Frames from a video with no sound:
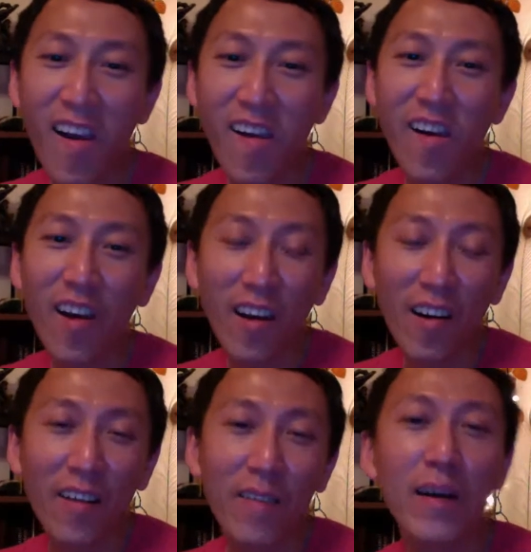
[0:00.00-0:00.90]

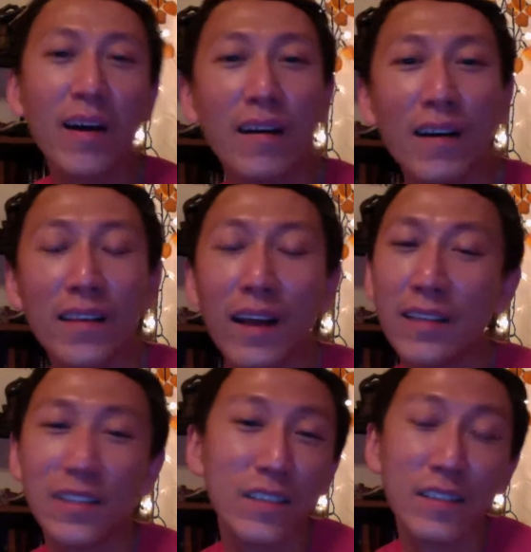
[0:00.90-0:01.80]
Oh well, and then
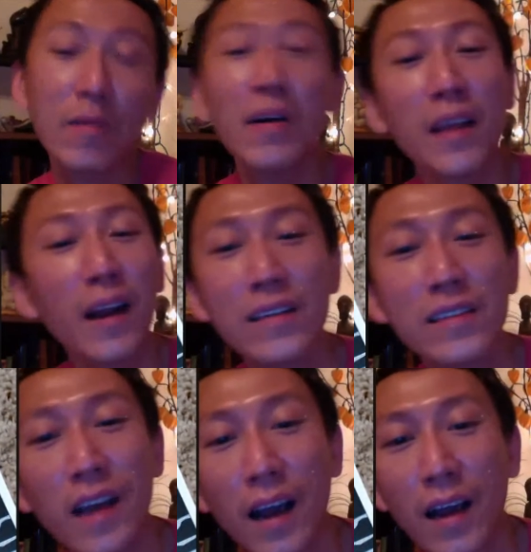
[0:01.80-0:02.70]
it's just well. Then I
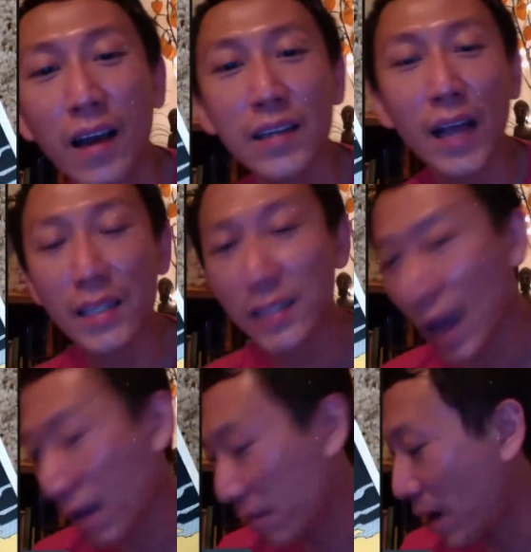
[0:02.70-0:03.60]
say
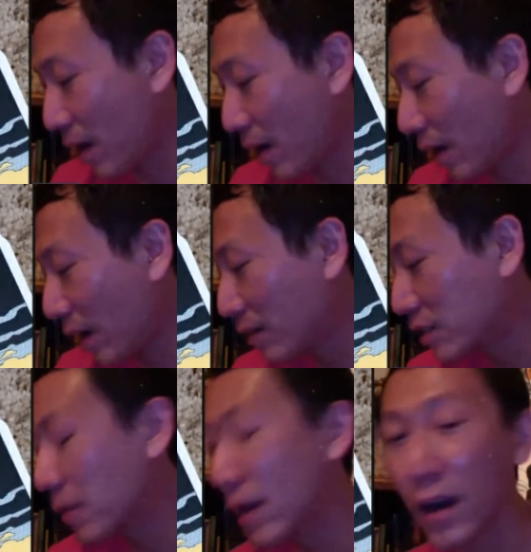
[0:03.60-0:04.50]
I
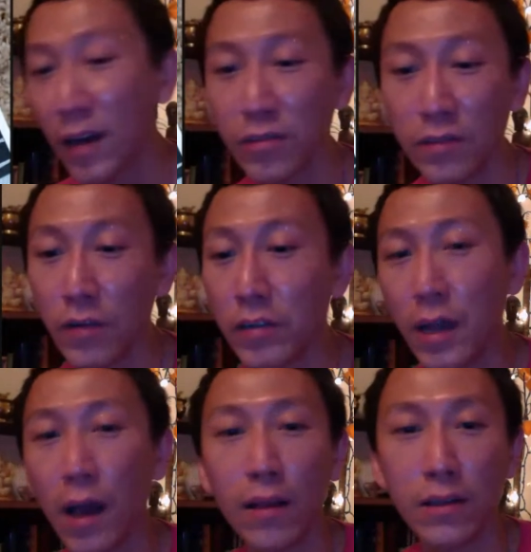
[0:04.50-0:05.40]
spend
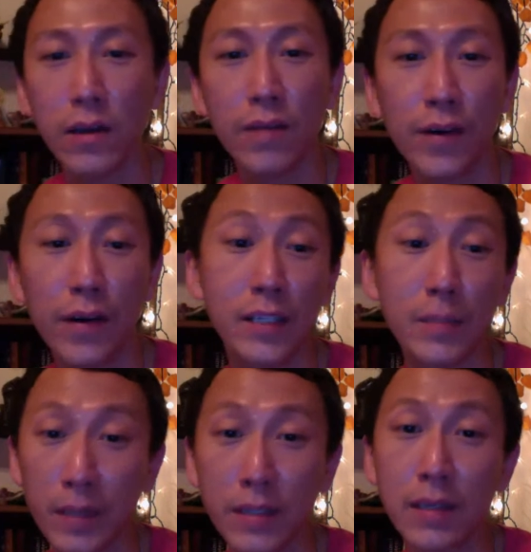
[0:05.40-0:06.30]
$140 on very
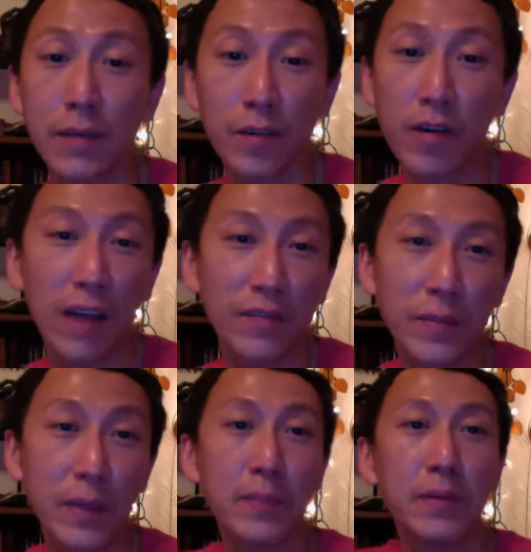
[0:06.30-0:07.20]
expensive craft
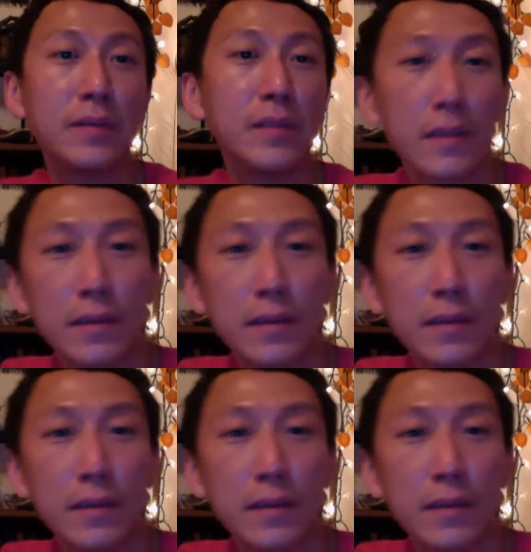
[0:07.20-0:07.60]
papers.